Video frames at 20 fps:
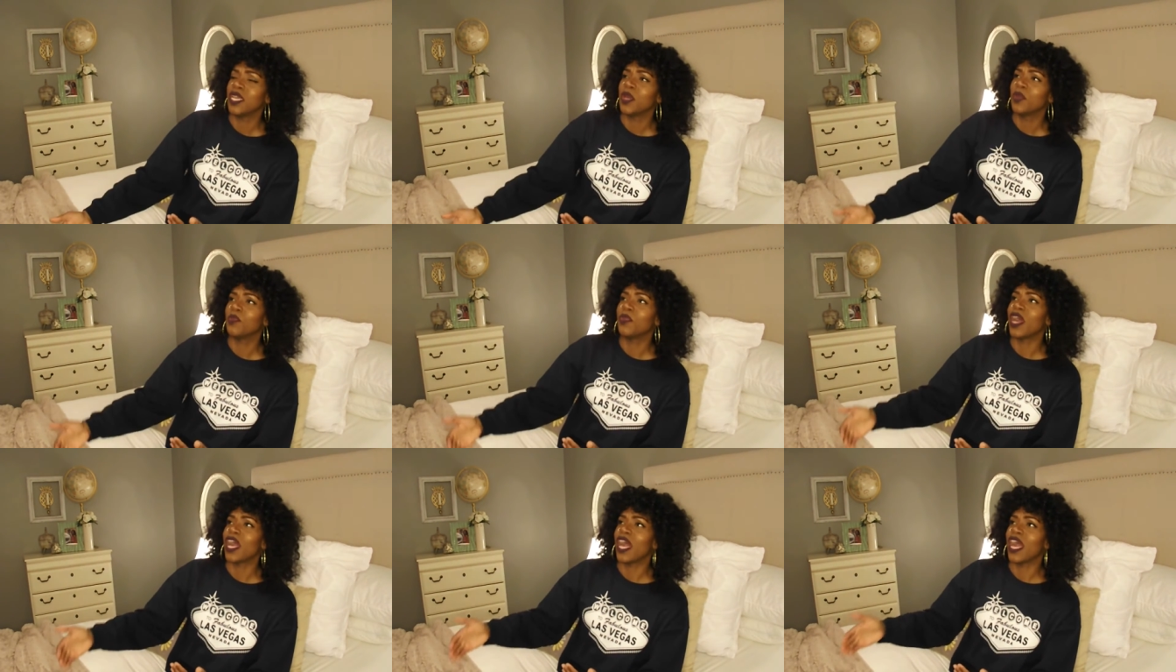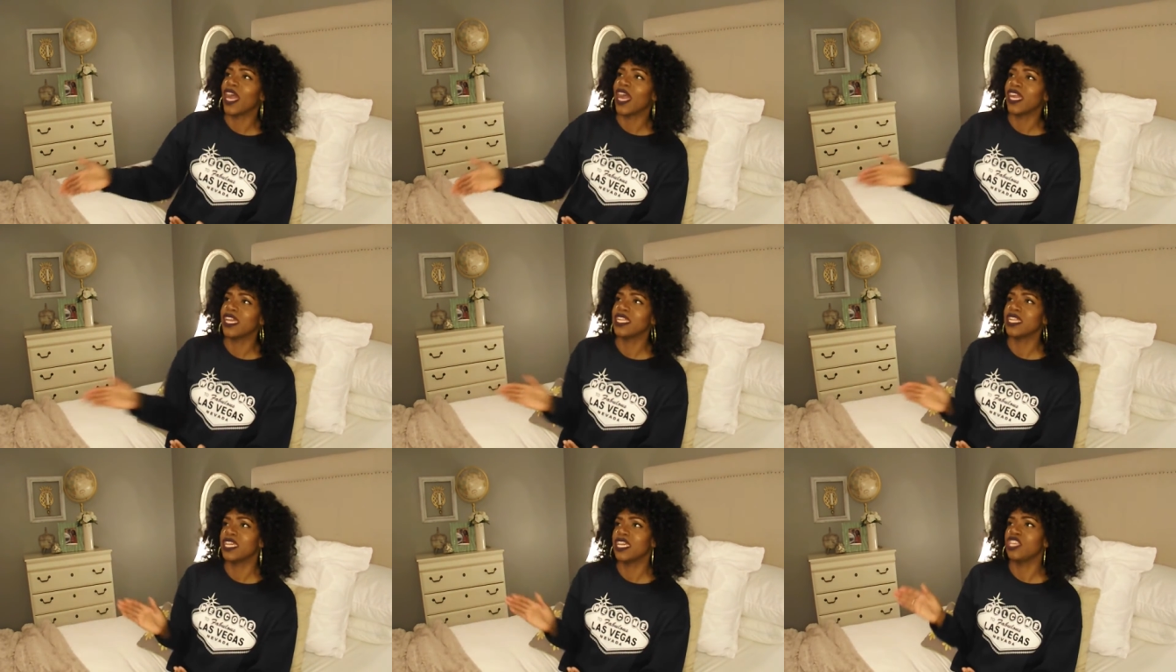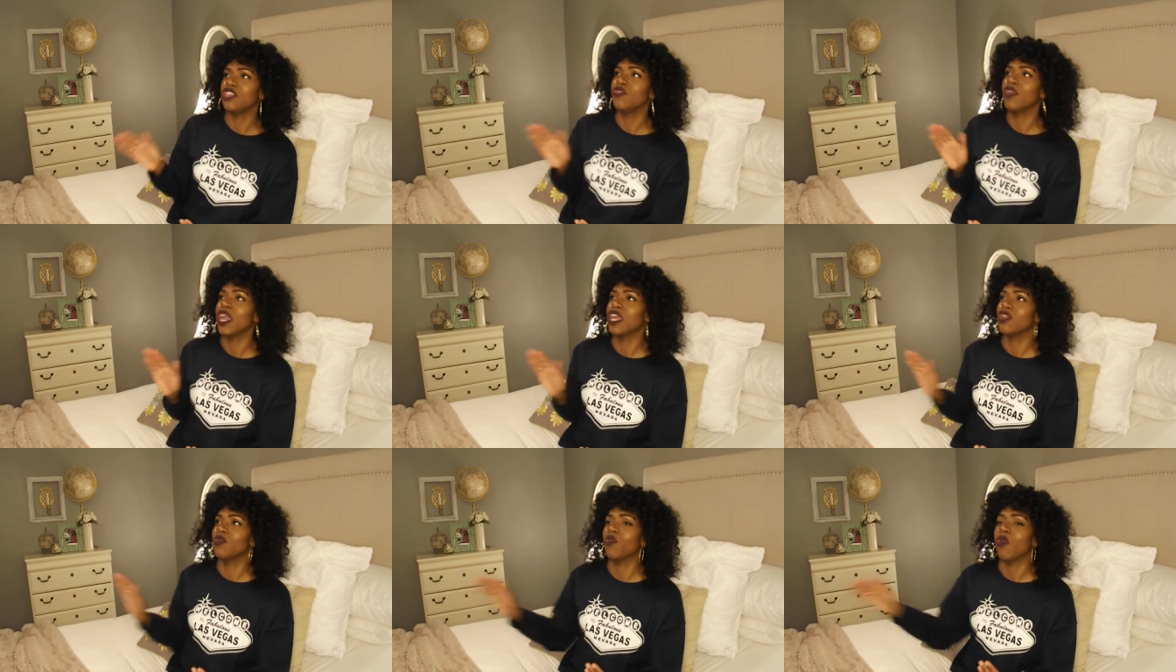behind it and you
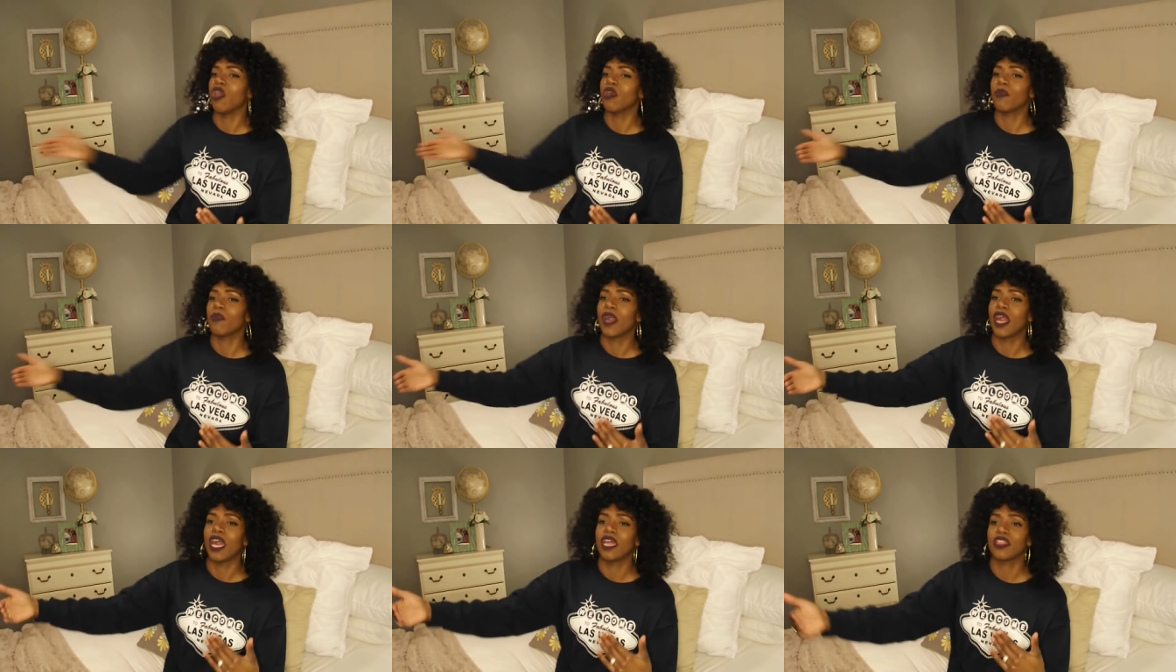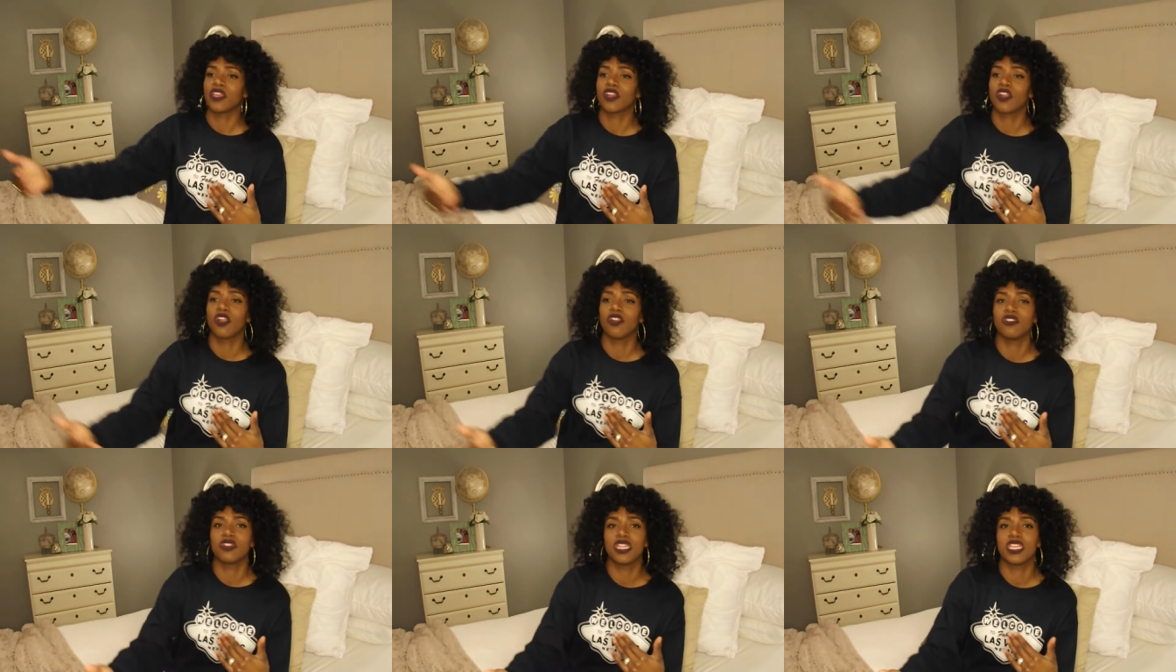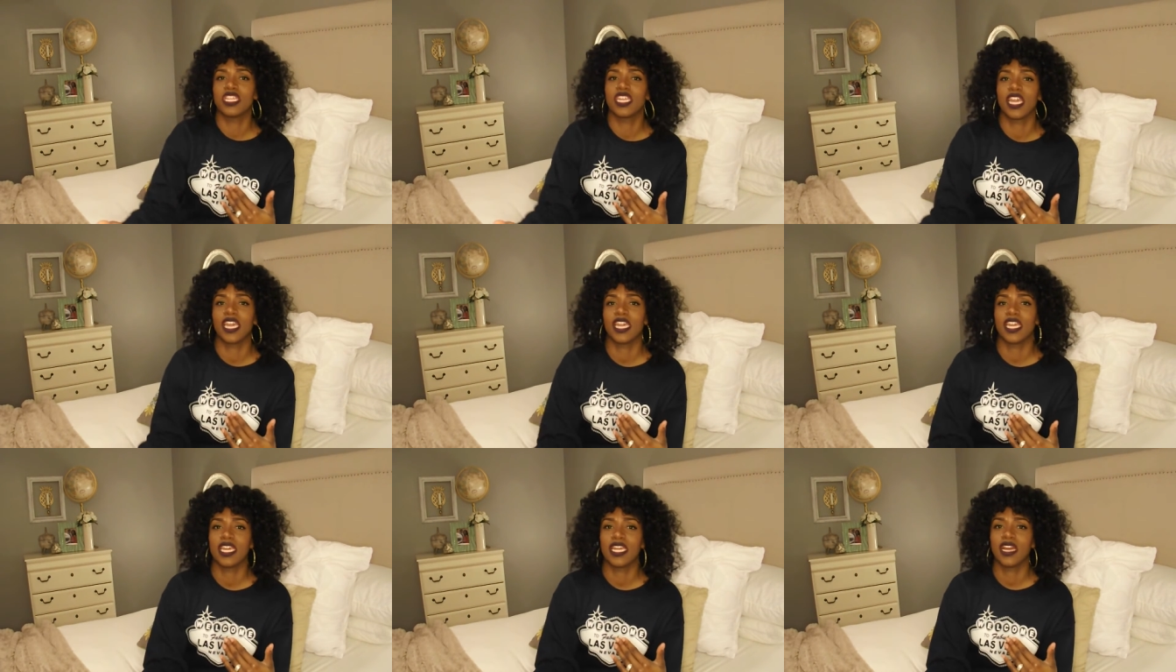had to walk behind the curtain to
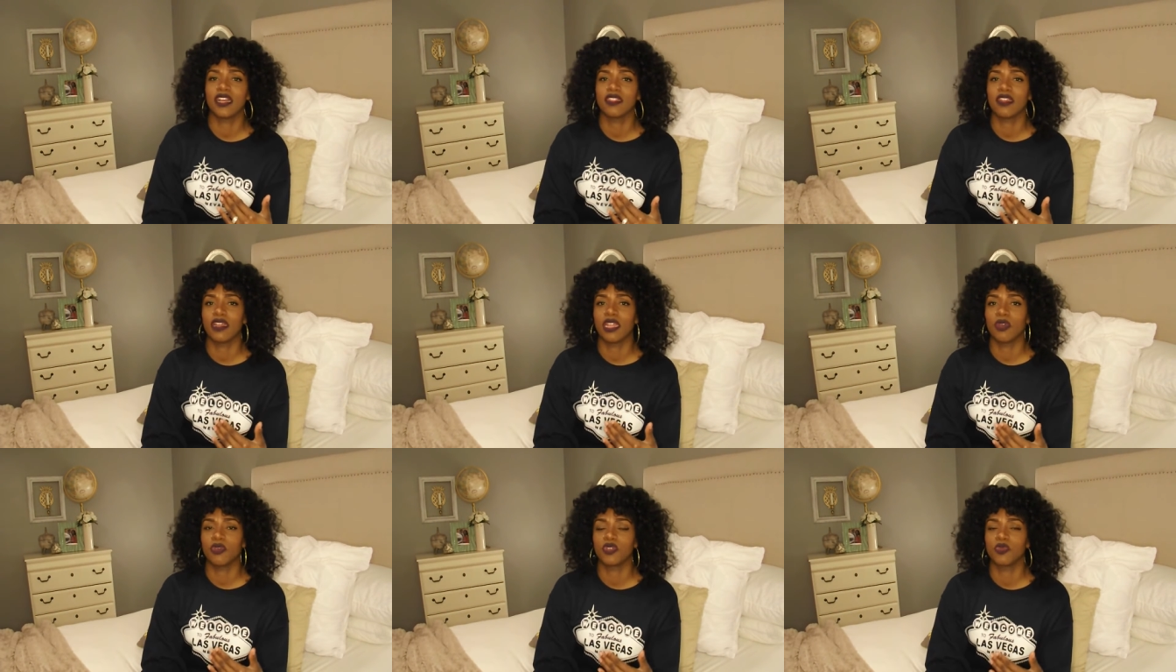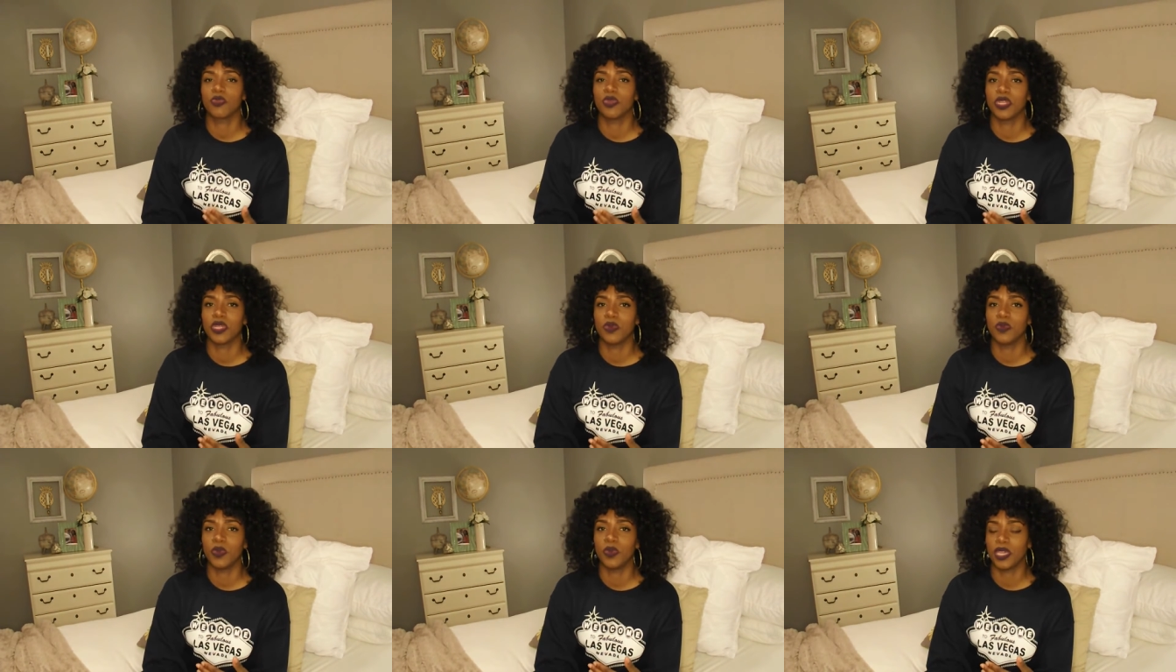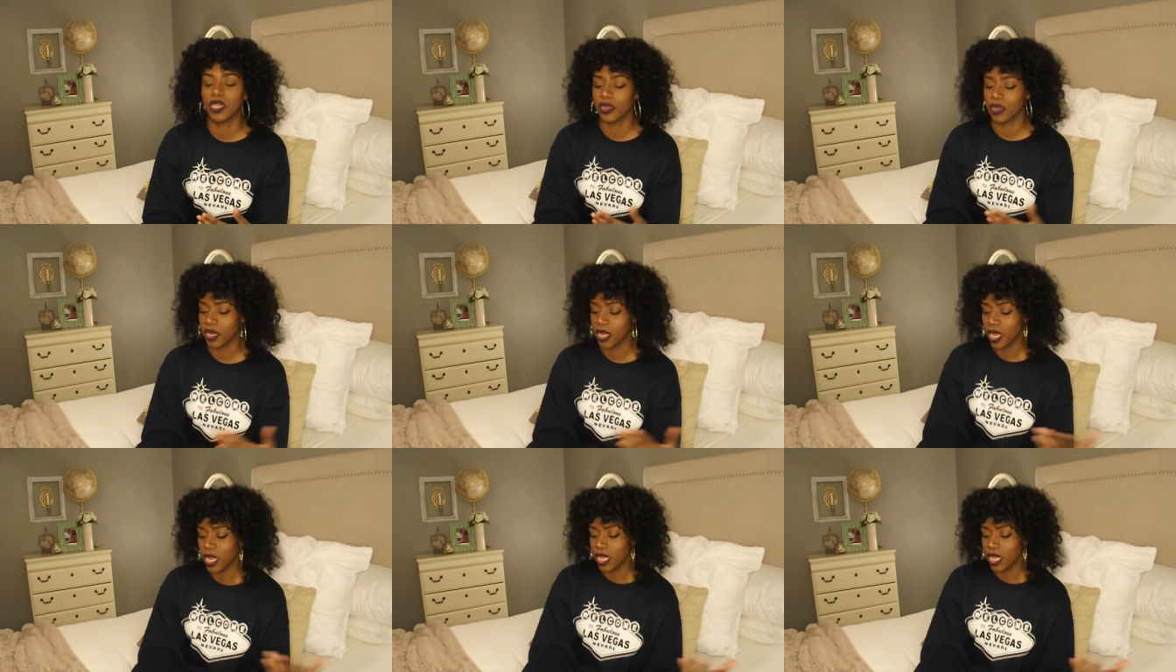check in. I thought that was pretty weird.